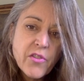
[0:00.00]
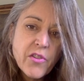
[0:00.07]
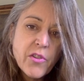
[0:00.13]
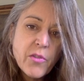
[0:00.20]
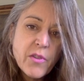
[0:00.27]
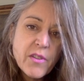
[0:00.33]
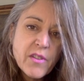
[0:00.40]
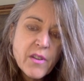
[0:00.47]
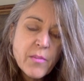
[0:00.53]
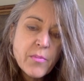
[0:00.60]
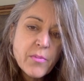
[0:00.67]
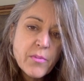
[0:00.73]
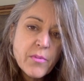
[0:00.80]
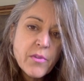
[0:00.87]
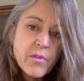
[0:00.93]
so you end up
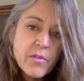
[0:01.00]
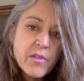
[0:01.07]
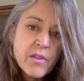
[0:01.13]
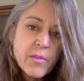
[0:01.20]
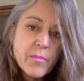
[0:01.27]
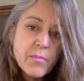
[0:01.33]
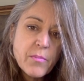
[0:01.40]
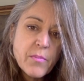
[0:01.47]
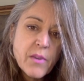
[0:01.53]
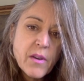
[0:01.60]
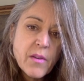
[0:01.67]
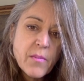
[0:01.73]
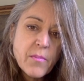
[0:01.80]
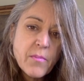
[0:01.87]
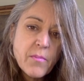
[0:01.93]
you end up
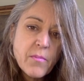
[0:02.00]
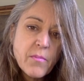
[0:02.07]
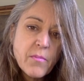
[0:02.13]
um,